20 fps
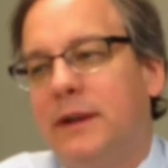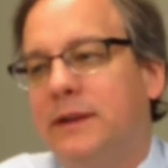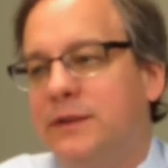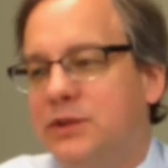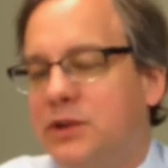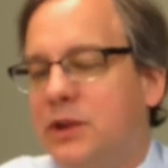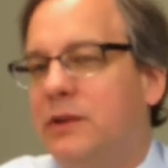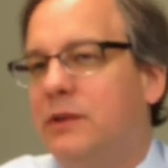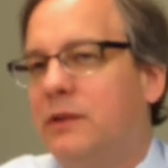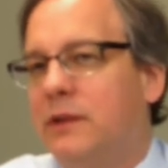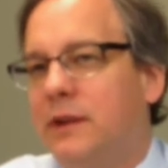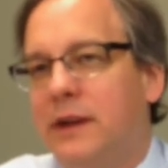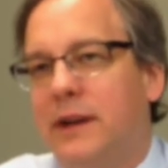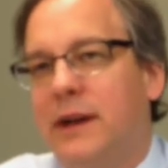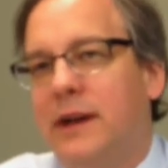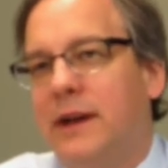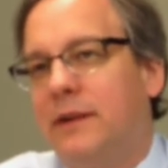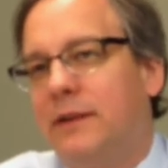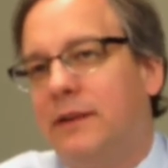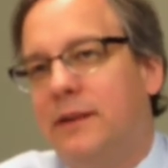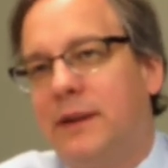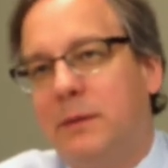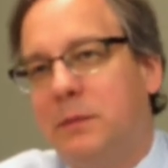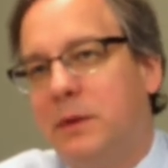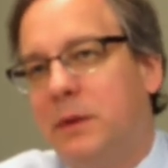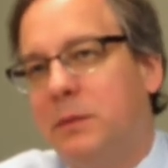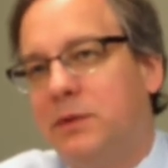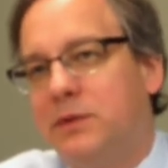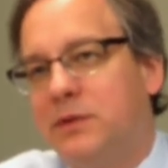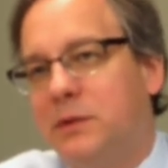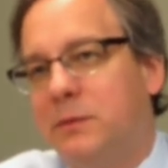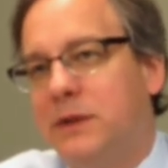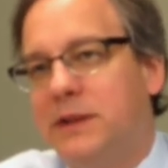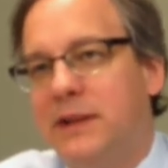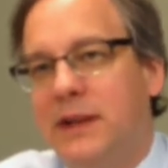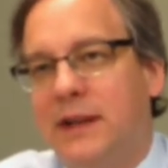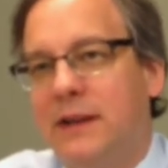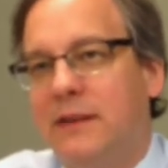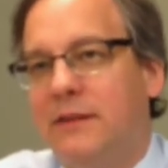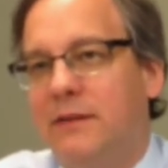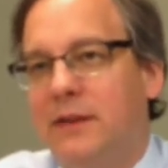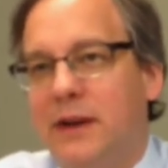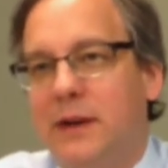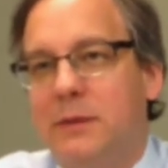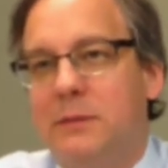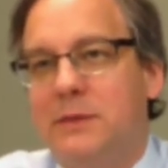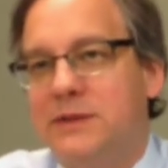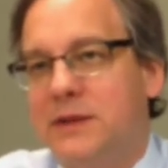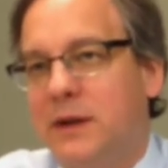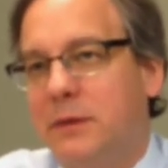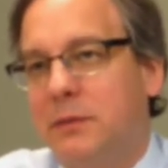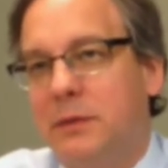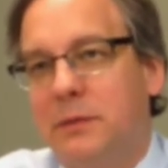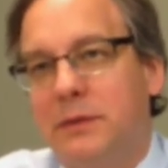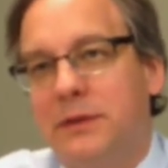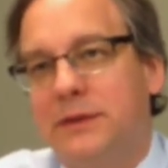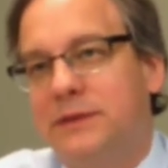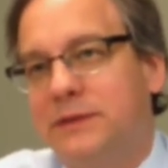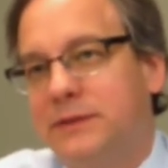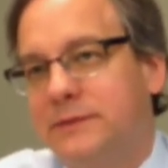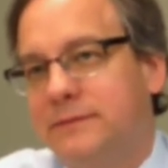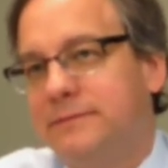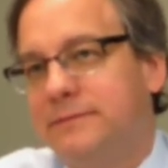generally, I don't think people should be taking vitamin supplements.